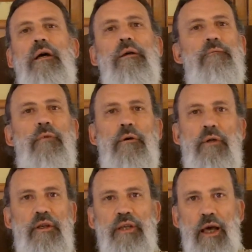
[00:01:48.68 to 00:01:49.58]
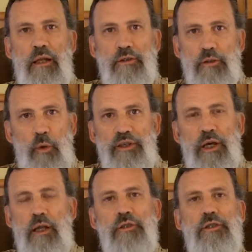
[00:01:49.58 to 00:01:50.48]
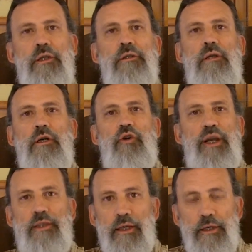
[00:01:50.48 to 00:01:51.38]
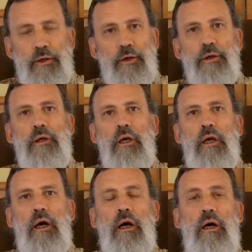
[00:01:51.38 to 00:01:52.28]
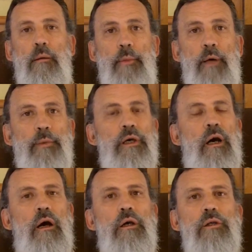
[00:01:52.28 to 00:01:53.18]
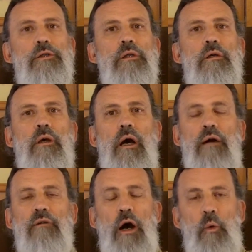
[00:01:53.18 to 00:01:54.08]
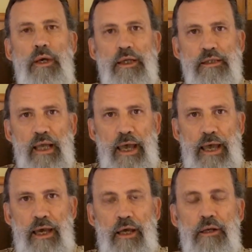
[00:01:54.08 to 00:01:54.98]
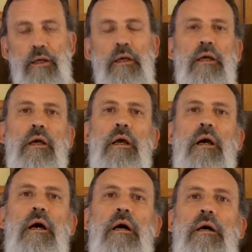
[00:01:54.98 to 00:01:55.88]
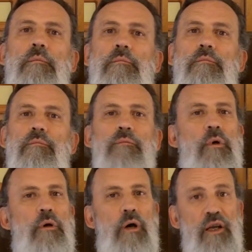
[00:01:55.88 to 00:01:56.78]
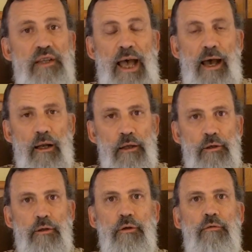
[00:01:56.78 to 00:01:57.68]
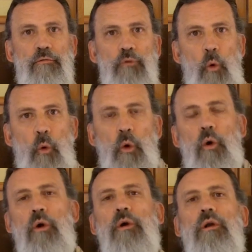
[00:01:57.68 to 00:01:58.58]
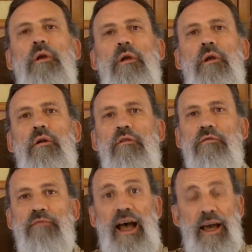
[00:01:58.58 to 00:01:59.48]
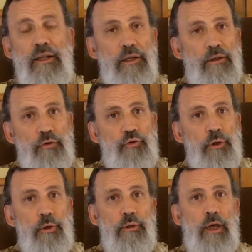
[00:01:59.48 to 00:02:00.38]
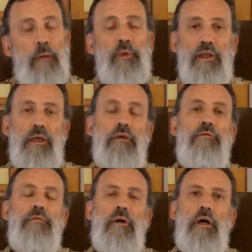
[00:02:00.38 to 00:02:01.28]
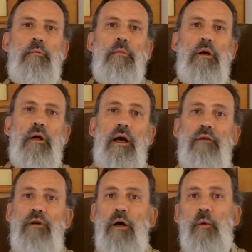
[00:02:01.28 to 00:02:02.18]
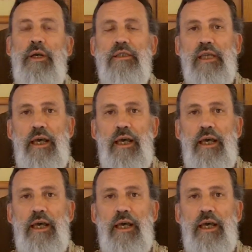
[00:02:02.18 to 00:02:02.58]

uh, intelli so intelligent, uh, great thinker, uh, but because I've always had um, a talent for finding the truth, I believe. Um, I've always